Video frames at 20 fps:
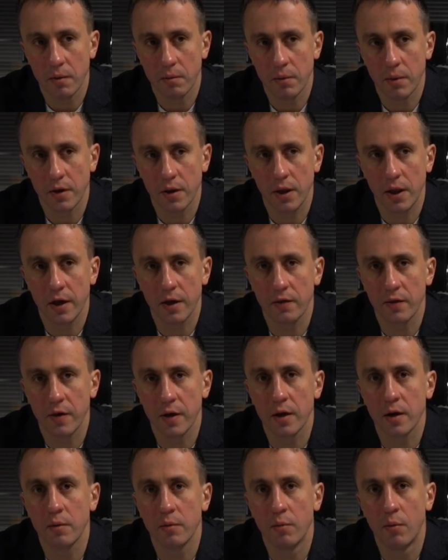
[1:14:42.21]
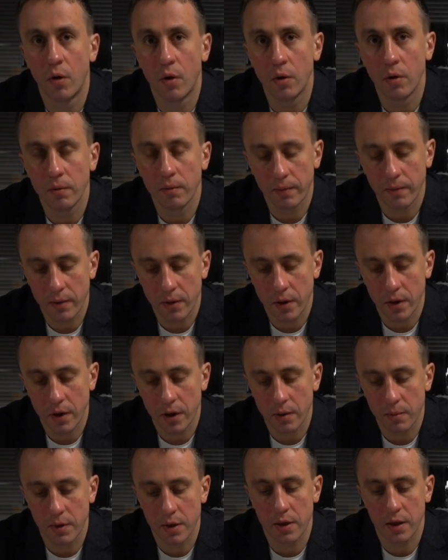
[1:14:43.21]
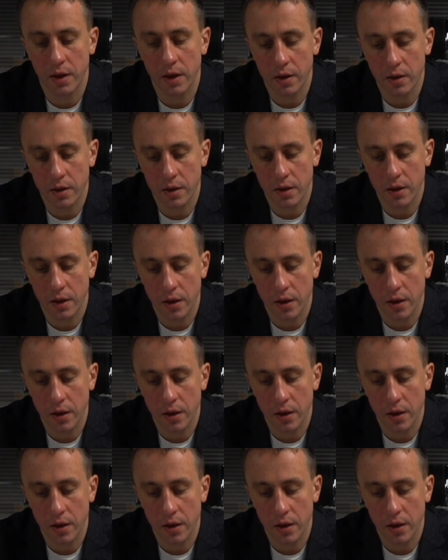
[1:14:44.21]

but I like tech more. I must say this.